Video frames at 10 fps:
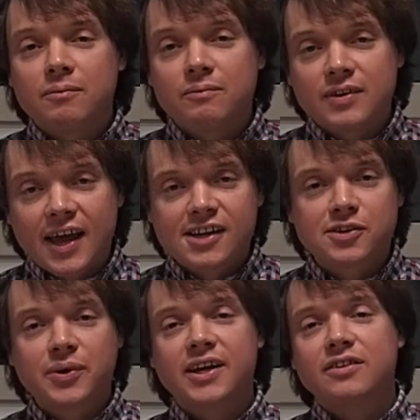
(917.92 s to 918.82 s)
next
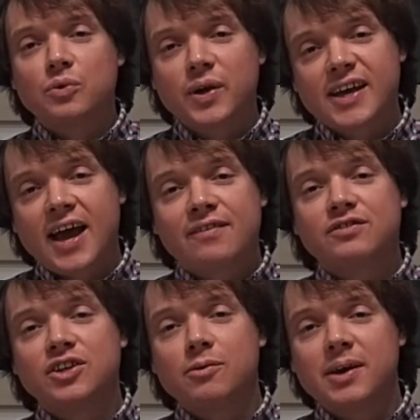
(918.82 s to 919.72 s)
week and the week after
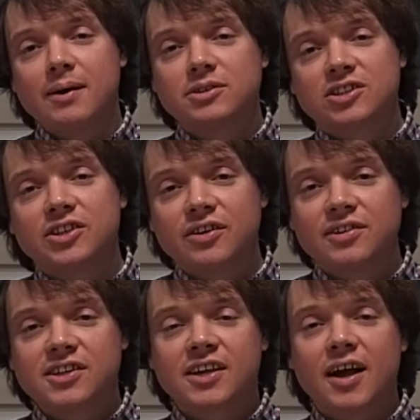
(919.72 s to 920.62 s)
you'll be able to
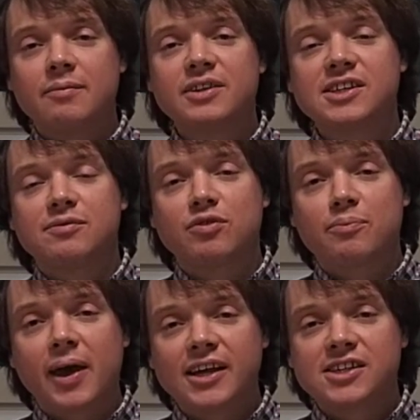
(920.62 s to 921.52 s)
use this
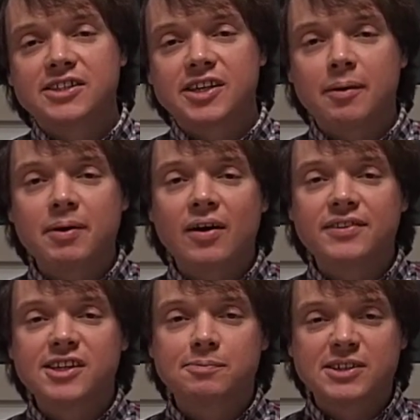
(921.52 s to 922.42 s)
information about
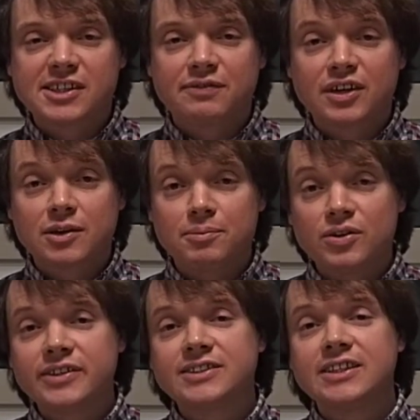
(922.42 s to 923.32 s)
this specific
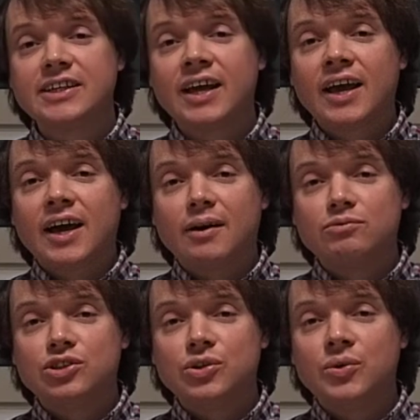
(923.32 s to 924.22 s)
community
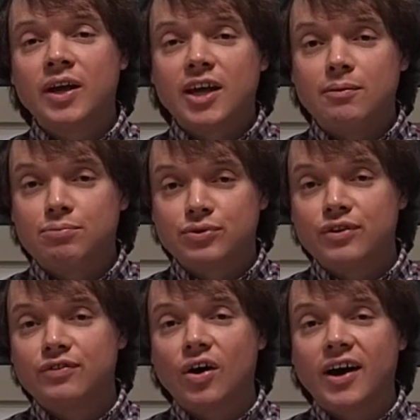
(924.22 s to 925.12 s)
to
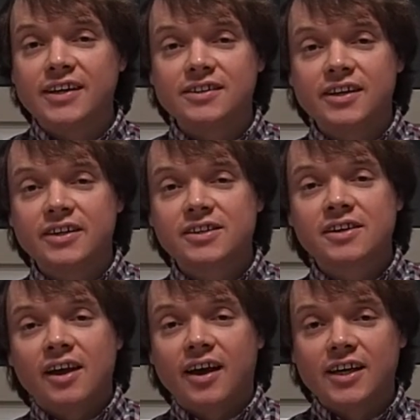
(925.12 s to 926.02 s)
improve your
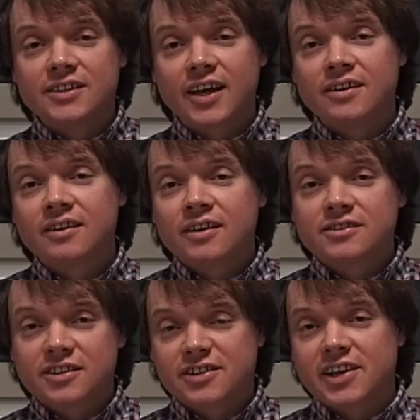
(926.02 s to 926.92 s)
ideas and then
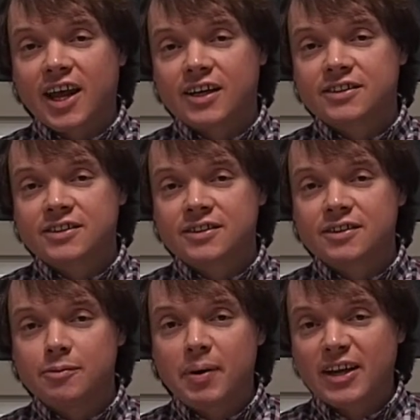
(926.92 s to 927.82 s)
to select
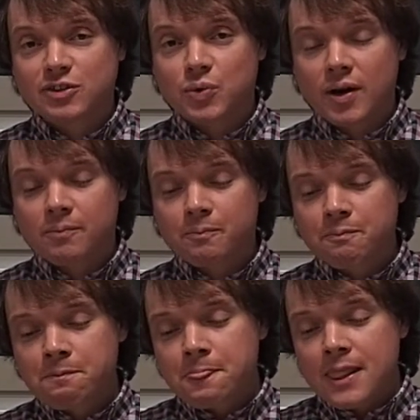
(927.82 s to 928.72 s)
the best one.
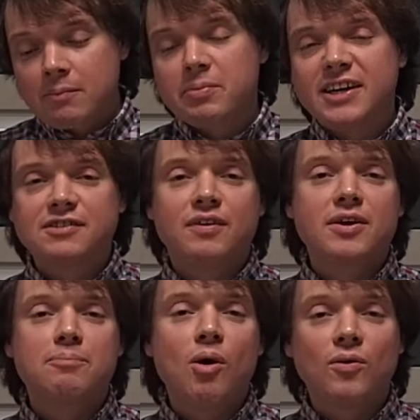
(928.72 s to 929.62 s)
But it's very
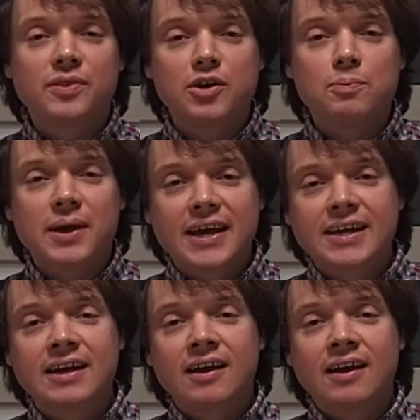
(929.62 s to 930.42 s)
important that you pick